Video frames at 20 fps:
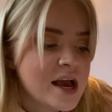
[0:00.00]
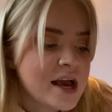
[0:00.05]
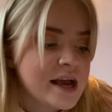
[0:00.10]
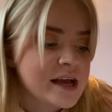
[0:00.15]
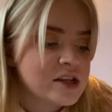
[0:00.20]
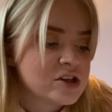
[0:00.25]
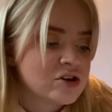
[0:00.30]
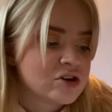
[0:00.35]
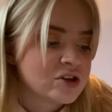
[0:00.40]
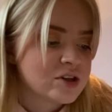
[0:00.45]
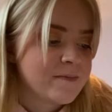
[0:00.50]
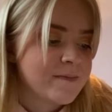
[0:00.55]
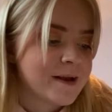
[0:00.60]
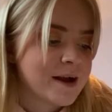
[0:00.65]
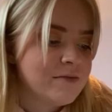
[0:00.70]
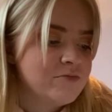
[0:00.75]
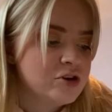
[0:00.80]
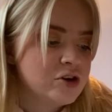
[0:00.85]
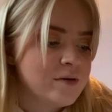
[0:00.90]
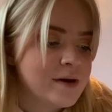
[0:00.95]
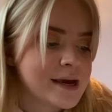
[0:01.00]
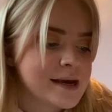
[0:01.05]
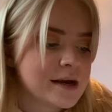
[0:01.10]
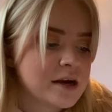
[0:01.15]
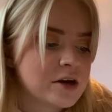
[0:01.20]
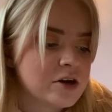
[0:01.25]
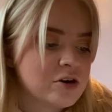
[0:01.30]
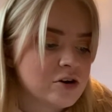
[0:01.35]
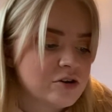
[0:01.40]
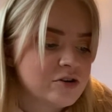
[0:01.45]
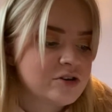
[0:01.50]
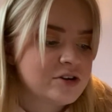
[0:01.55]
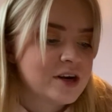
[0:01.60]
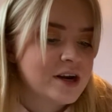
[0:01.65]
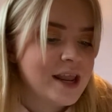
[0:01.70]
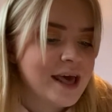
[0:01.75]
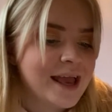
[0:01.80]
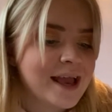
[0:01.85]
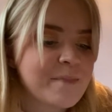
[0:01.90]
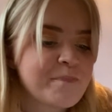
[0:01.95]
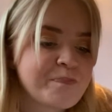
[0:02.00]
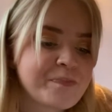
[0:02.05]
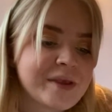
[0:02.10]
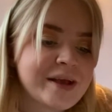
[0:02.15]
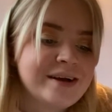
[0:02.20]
It's not something I'm doing constantly.